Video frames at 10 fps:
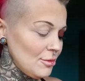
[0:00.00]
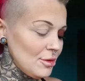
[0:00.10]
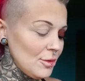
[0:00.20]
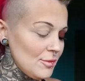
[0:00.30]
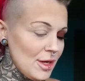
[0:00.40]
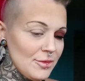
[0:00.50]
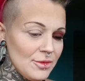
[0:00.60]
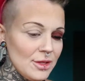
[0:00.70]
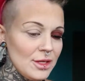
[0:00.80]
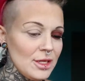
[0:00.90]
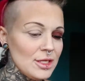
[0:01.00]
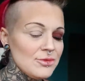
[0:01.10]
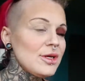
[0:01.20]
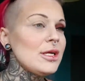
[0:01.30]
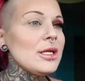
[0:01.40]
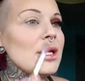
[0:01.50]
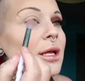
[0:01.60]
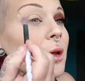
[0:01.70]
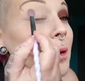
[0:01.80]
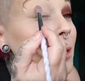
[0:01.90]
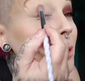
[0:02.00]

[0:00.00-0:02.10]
I'm going that it is really